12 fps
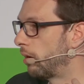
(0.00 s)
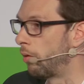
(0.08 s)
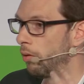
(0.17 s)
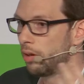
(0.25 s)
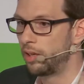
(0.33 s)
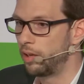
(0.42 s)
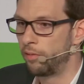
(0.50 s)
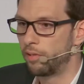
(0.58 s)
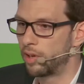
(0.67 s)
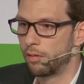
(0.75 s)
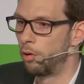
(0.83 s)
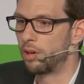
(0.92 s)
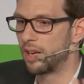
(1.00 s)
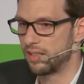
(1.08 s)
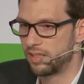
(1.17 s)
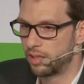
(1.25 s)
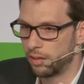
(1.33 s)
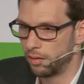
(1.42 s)
all
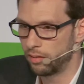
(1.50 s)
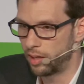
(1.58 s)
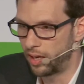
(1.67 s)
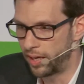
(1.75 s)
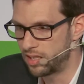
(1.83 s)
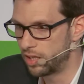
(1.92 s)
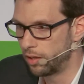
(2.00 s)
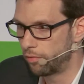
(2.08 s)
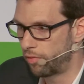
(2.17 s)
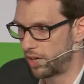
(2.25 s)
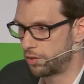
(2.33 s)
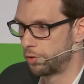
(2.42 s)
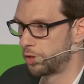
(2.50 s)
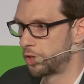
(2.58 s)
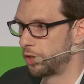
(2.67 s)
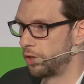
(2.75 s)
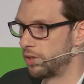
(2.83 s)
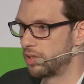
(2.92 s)
classical IT
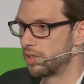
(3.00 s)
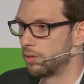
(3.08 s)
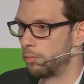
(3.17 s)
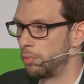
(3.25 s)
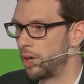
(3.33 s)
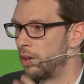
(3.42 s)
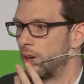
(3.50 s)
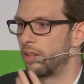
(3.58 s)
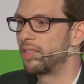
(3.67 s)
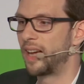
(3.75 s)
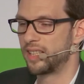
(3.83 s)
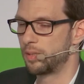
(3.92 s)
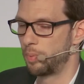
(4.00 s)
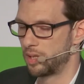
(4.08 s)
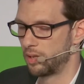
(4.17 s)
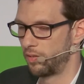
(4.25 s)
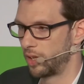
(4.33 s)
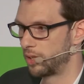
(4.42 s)
infrastructures. We are not that
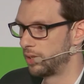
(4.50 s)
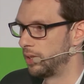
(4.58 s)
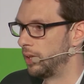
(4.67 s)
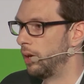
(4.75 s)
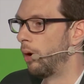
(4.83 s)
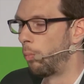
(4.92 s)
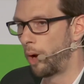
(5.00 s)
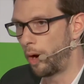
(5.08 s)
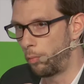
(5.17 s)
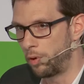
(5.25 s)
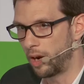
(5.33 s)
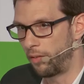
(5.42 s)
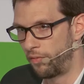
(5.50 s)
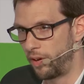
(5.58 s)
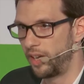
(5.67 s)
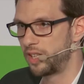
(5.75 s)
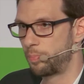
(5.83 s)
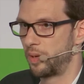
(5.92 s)
specific. Where we are
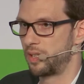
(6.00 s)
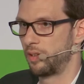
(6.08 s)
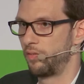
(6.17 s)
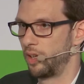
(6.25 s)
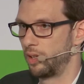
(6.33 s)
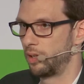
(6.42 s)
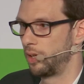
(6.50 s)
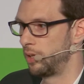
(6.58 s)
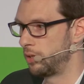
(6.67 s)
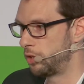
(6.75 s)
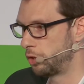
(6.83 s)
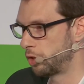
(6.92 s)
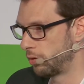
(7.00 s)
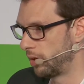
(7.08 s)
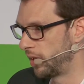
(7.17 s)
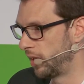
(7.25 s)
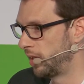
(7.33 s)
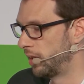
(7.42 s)
very specific is
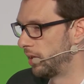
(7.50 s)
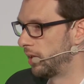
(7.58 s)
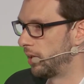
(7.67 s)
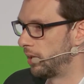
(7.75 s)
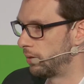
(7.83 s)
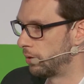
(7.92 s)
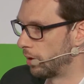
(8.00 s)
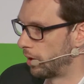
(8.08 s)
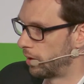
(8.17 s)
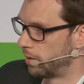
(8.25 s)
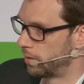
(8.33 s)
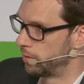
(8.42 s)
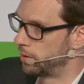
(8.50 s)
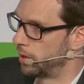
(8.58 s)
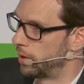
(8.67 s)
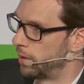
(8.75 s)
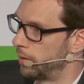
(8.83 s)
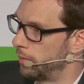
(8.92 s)
usually
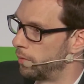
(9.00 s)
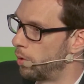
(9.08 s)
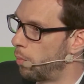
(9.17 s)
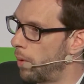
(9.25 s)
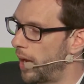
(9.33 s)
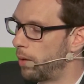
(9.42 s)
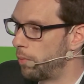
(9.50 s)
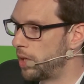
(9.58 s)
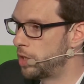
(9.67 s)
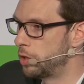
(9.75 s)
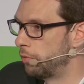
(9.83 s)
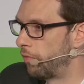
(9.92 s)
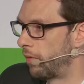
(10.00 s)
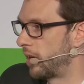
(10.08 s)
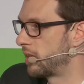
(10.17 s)
the way we do, for